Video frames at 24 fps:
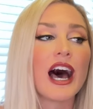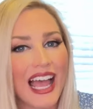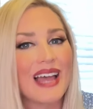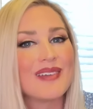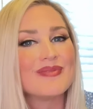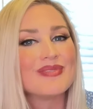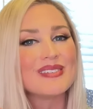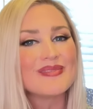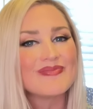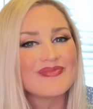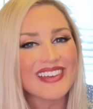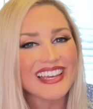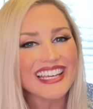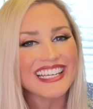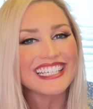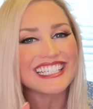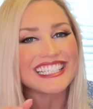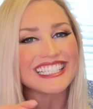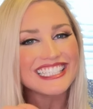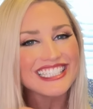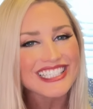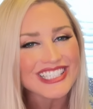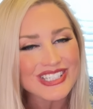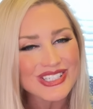I've been
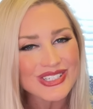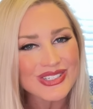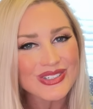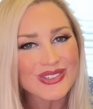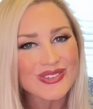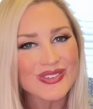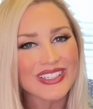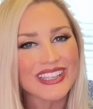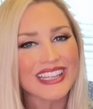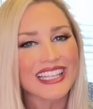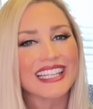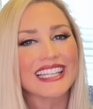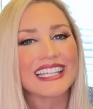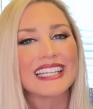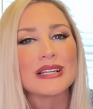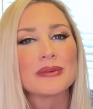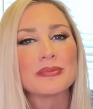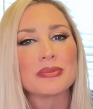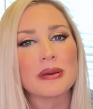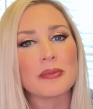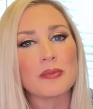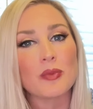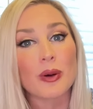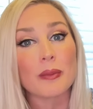making do with a little
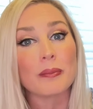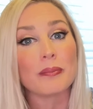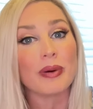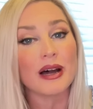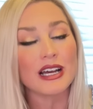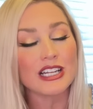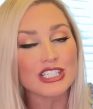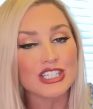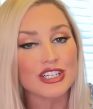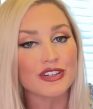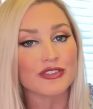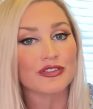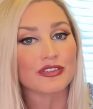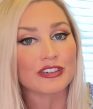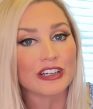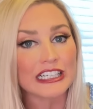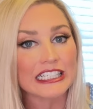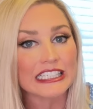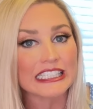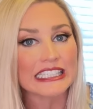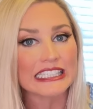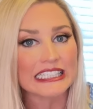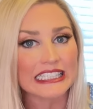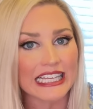bit more budget
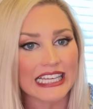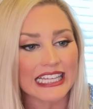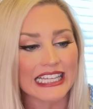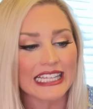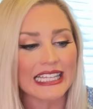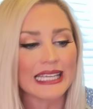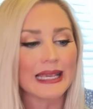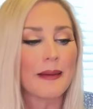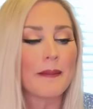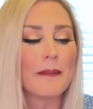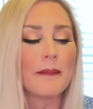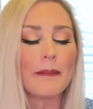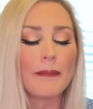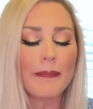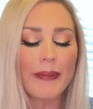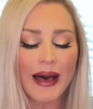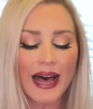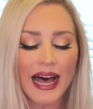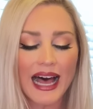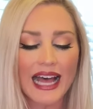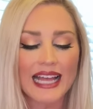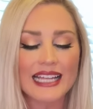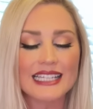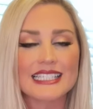friendly lately,
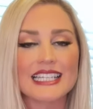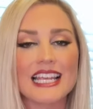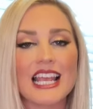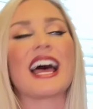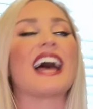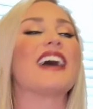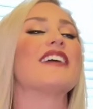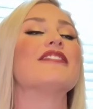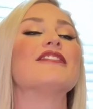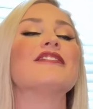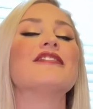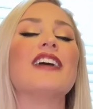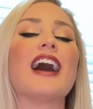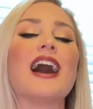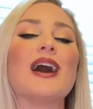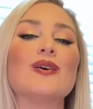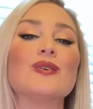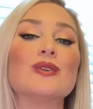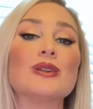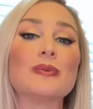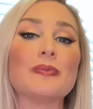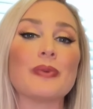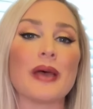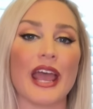but I
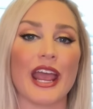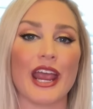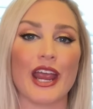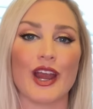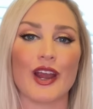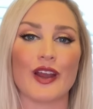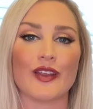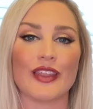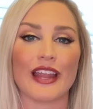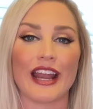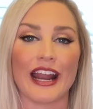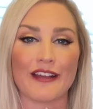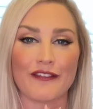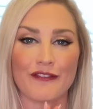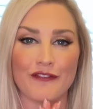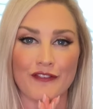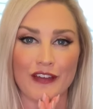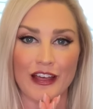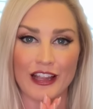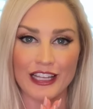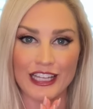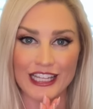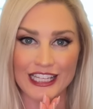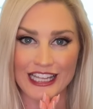found a pair that I
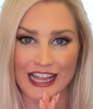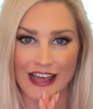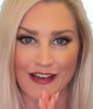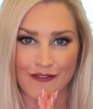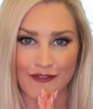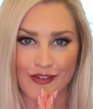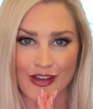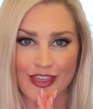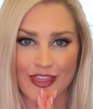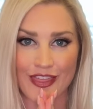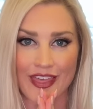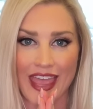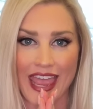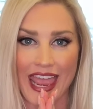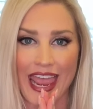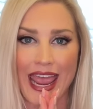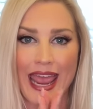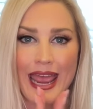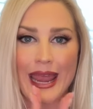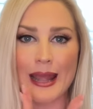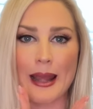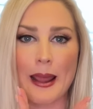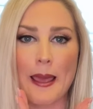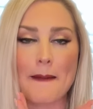fell in love with
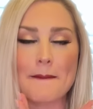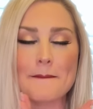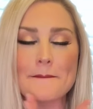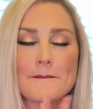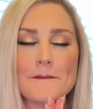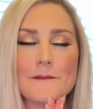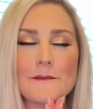and